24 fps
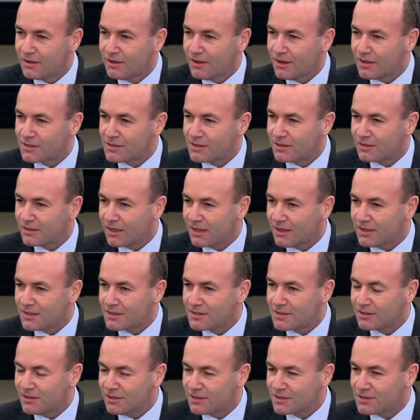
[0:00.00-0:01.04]
as Italian
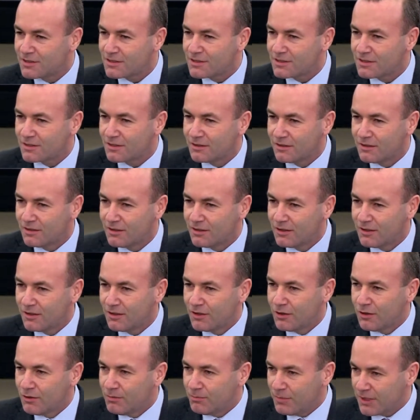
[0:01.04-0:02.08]
citizens,
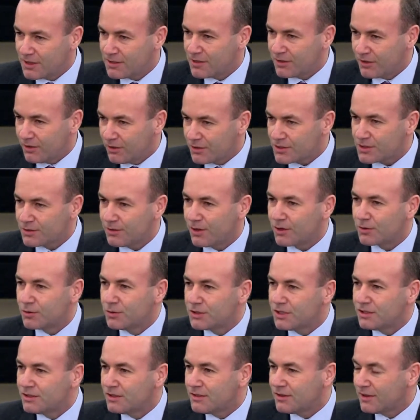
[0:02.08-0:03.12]
but they also are
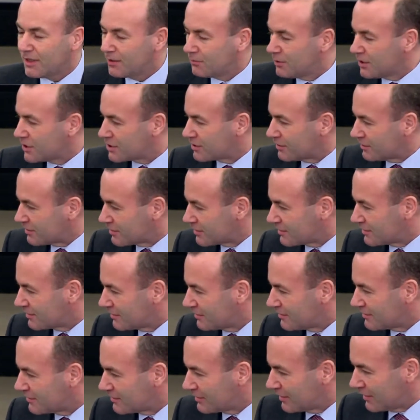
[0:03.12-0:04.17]
rooted in their regions.
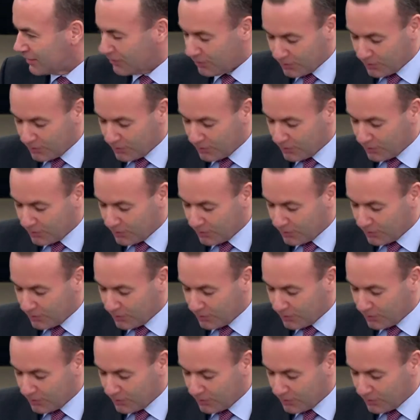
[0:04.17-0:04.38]
They are